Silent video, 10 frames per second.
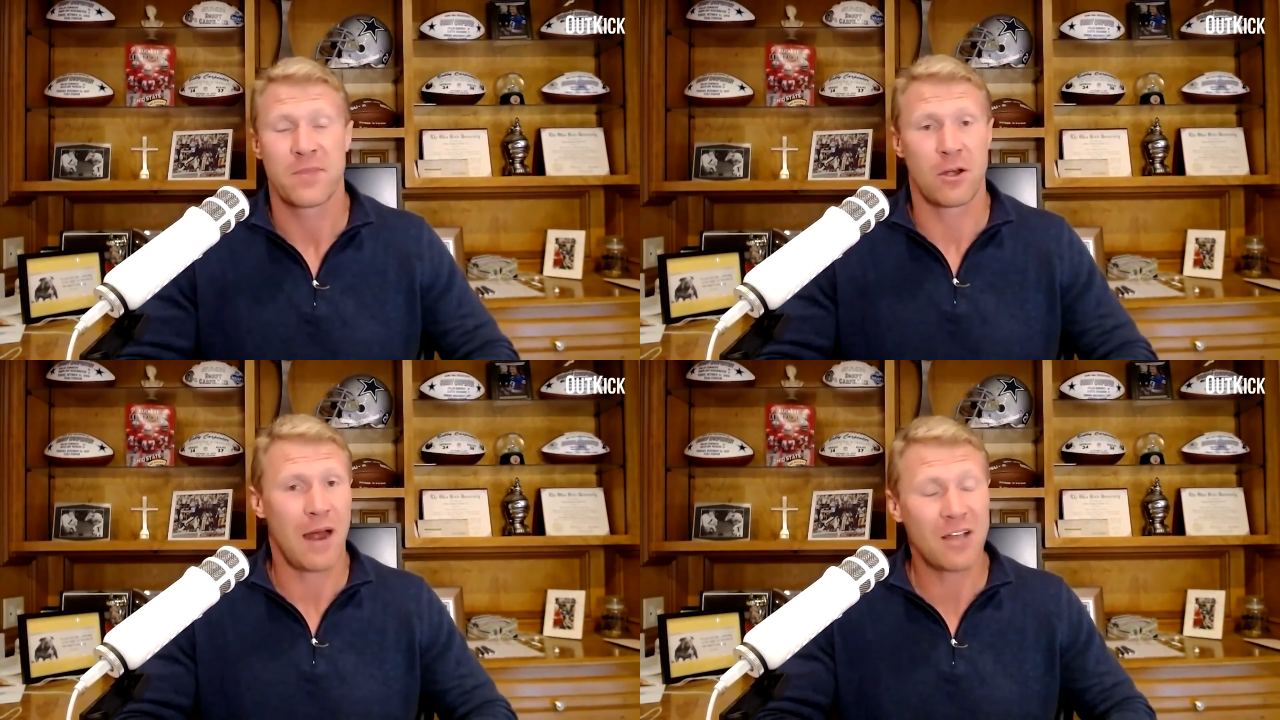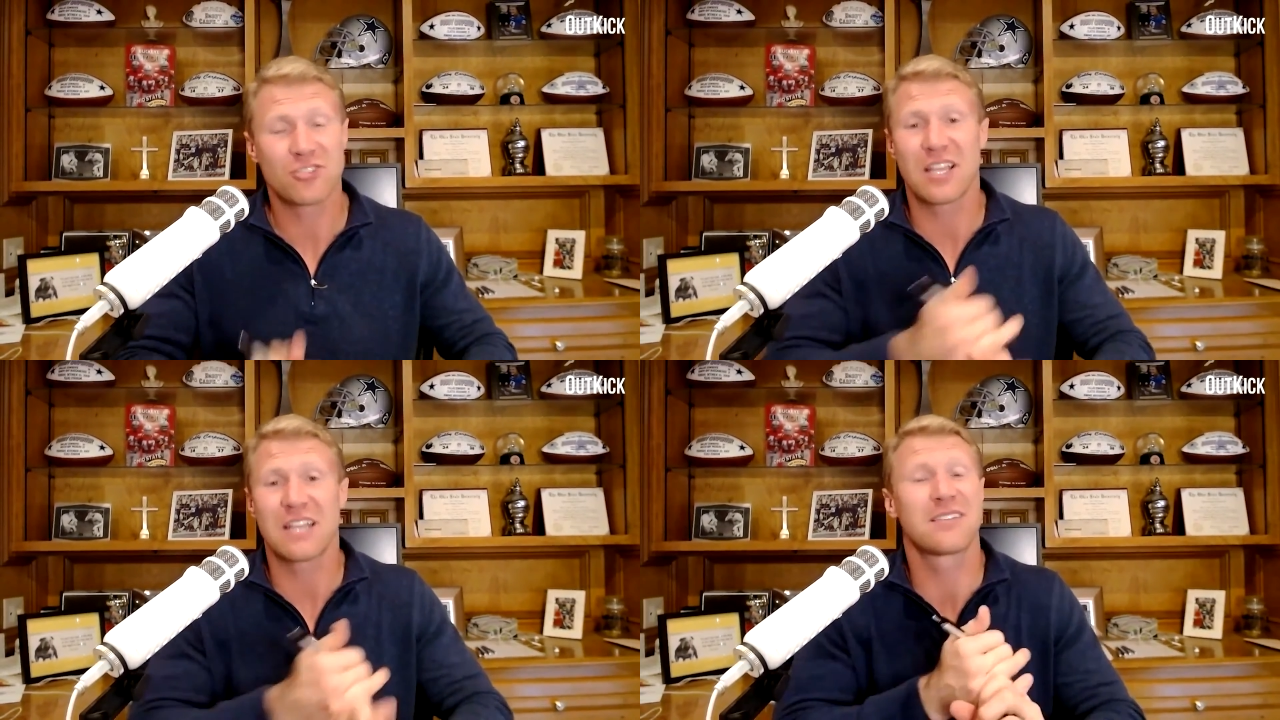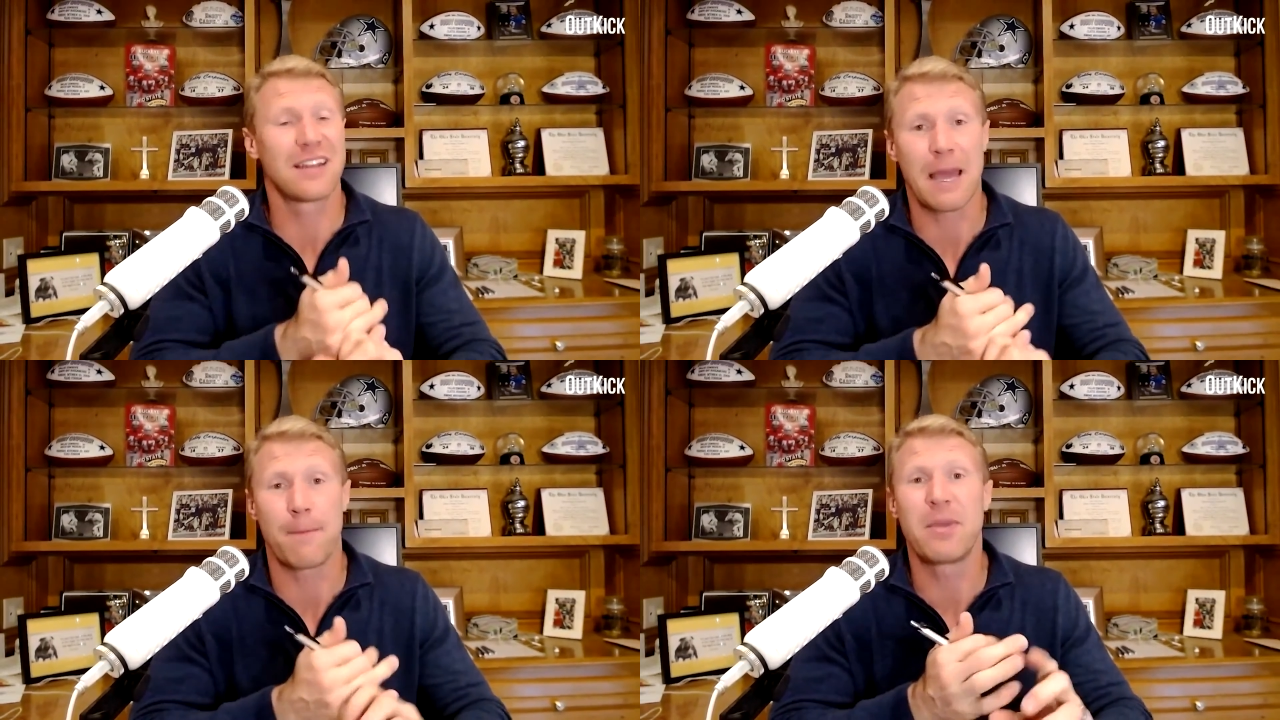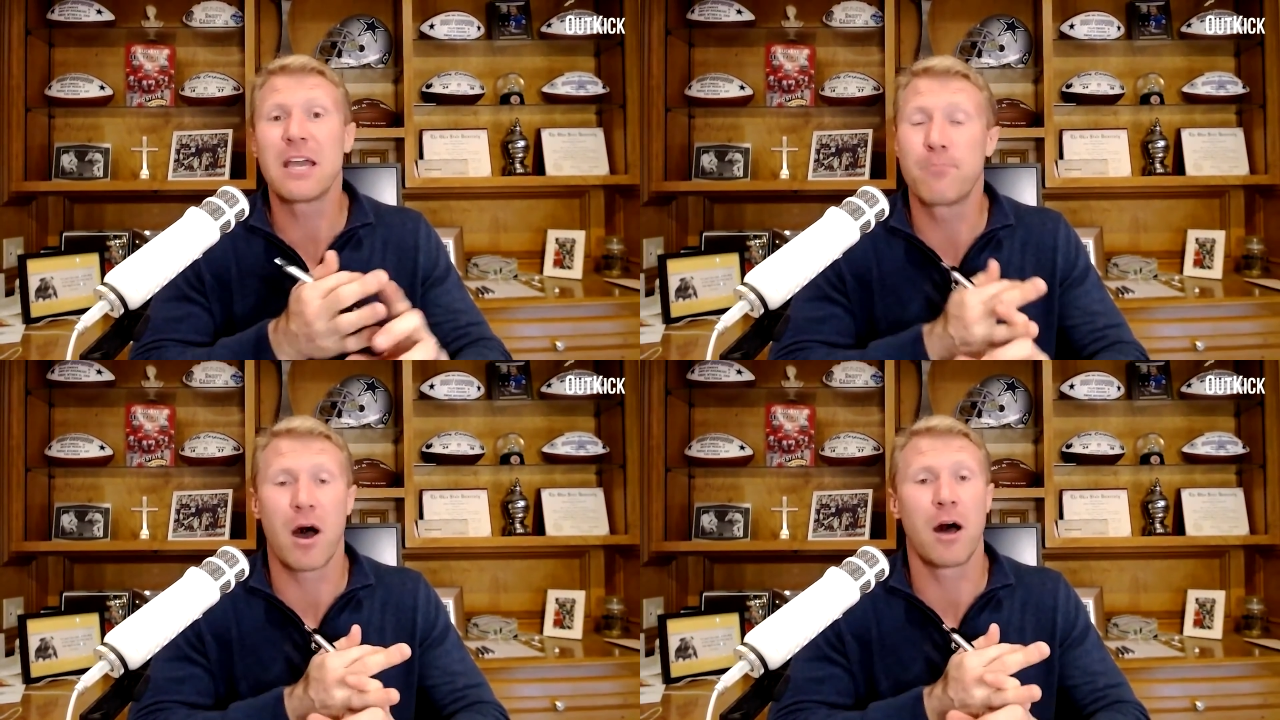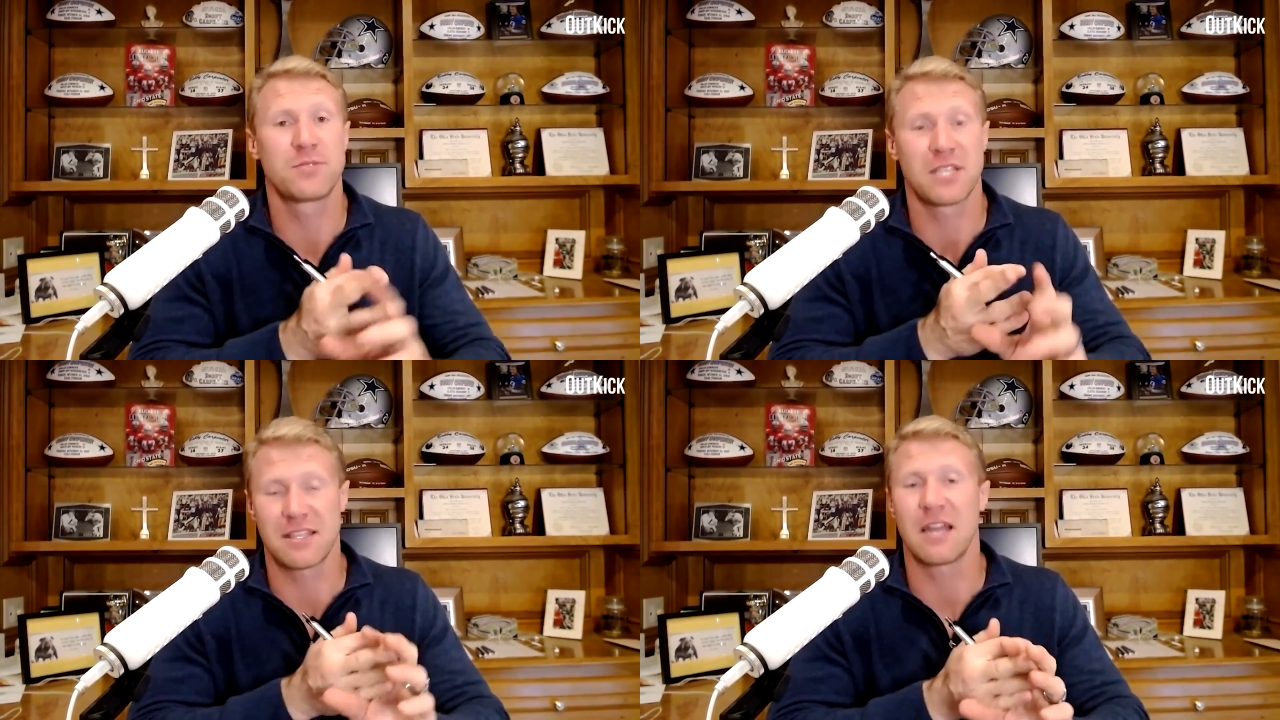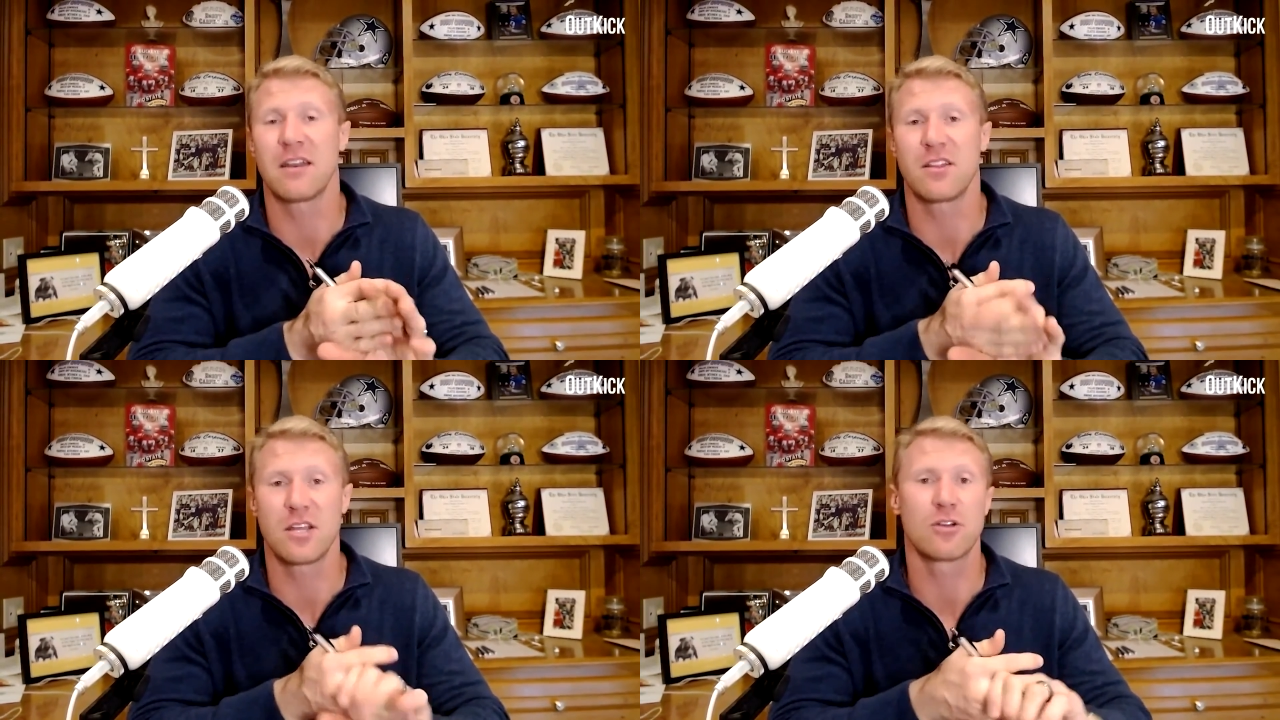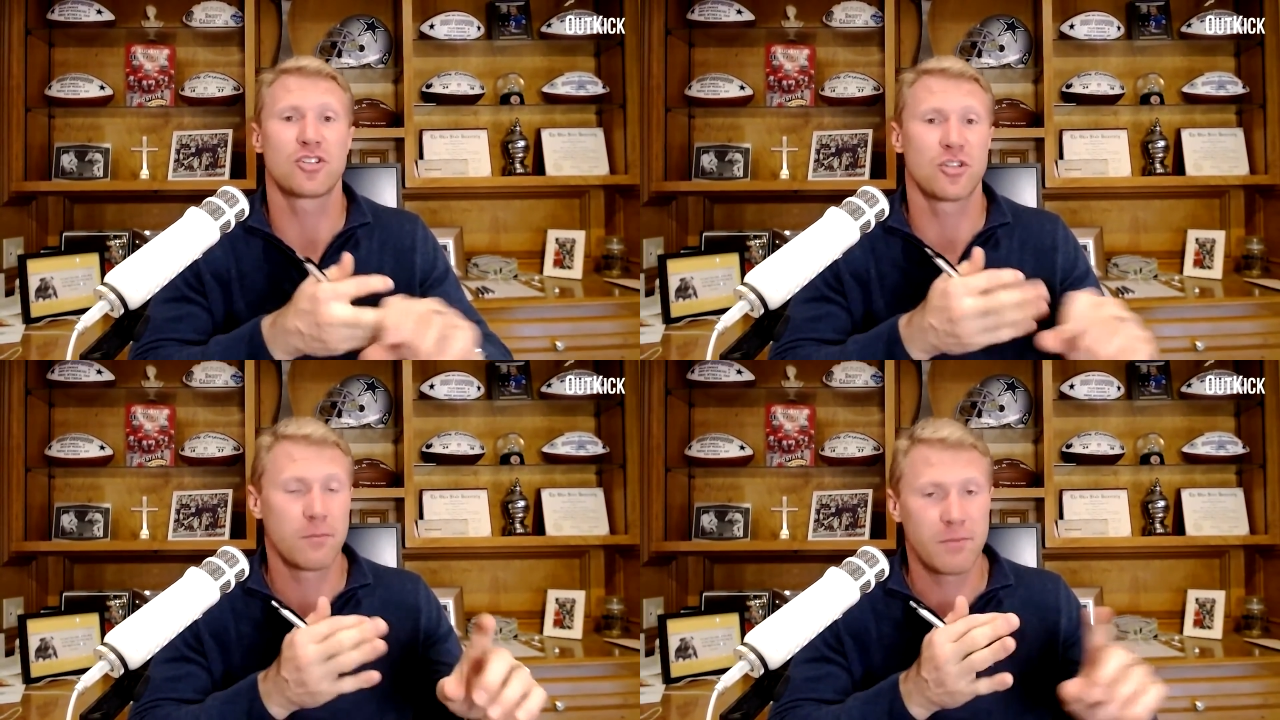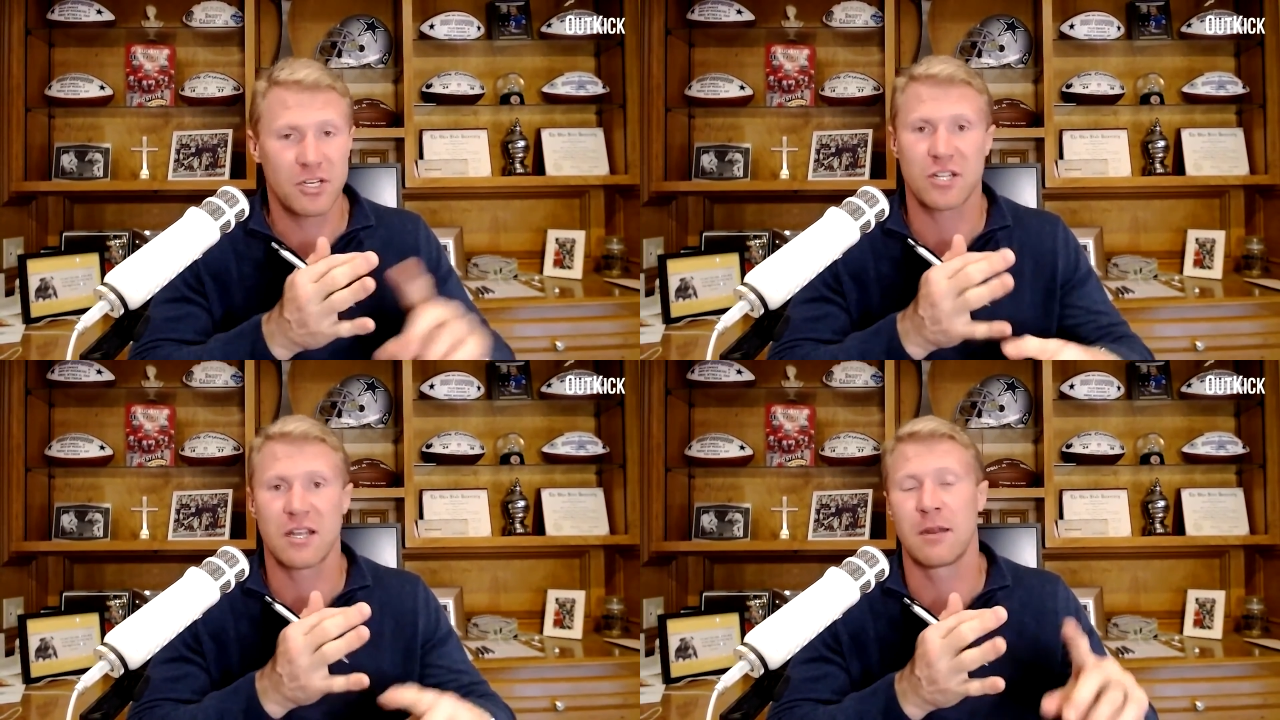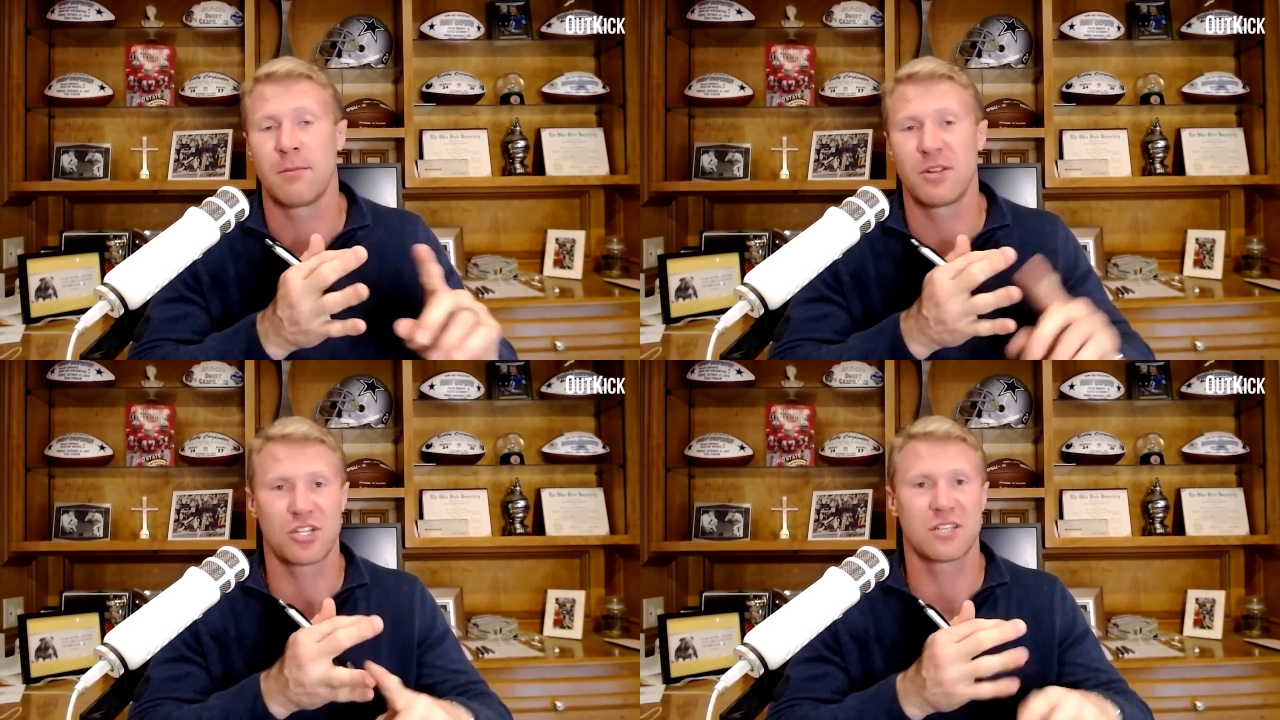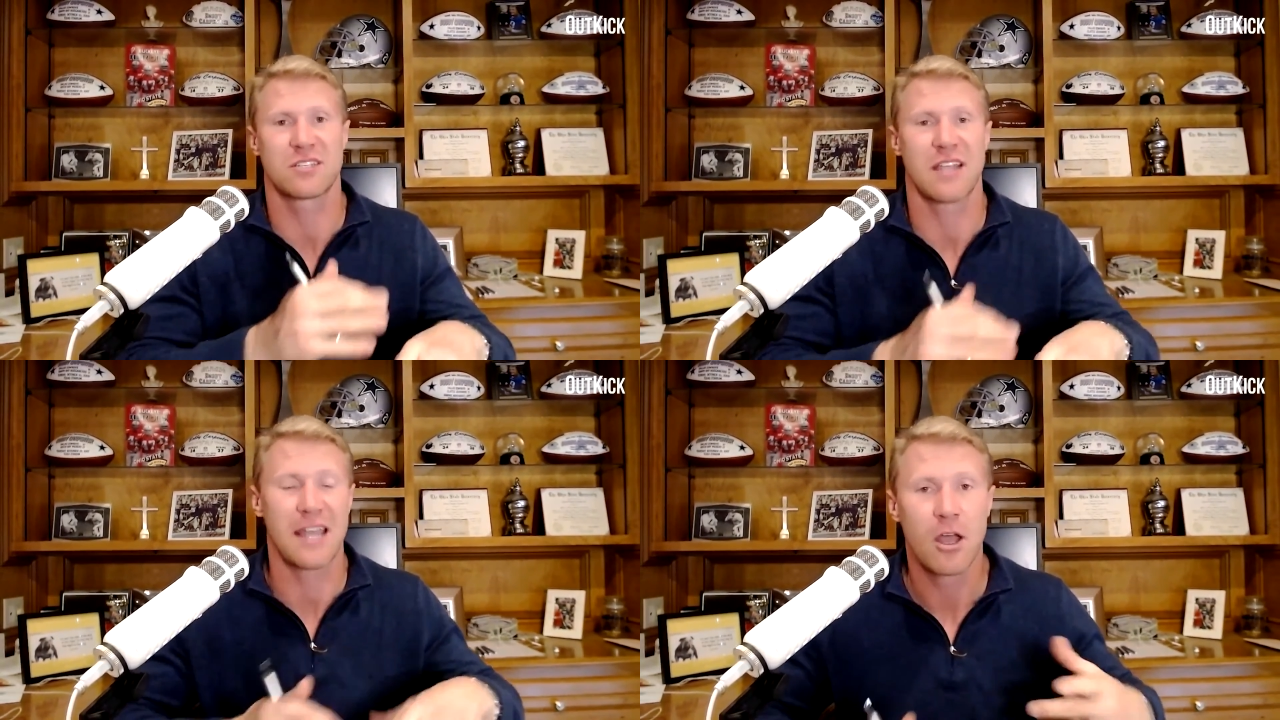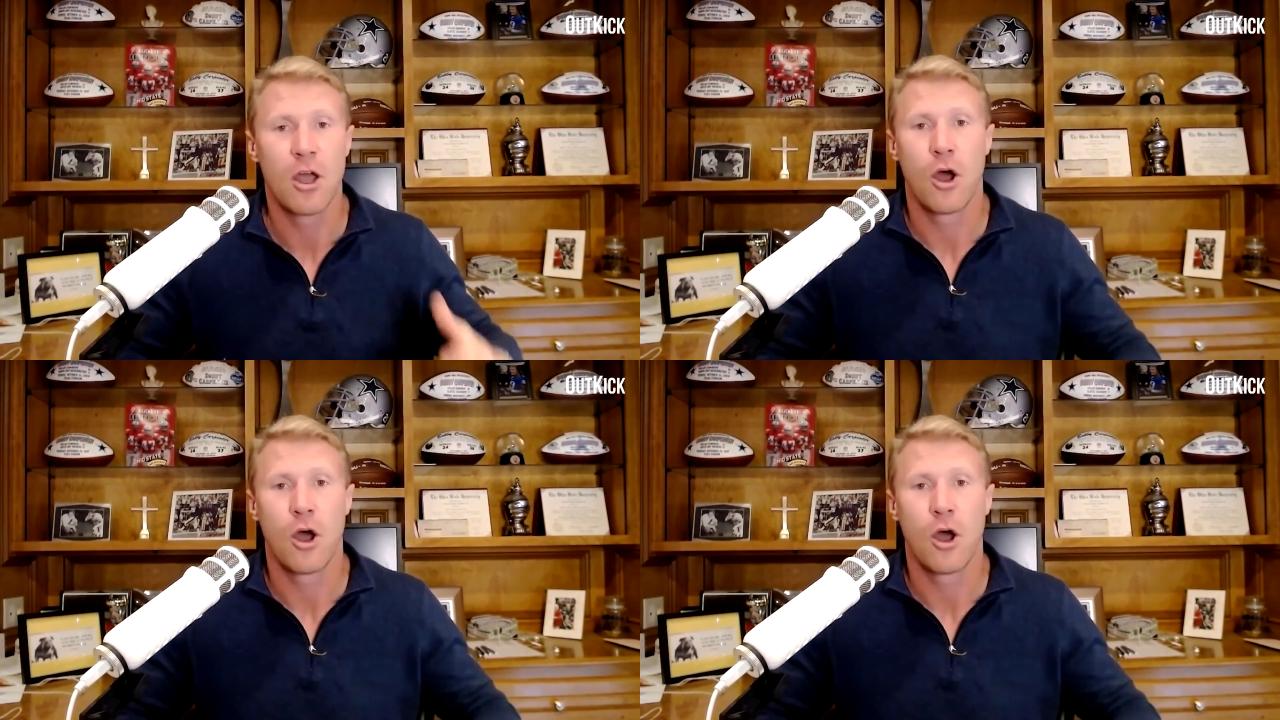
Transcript: And Ohio State's going to get big bumps at the end of the year should Michigan and Michigan State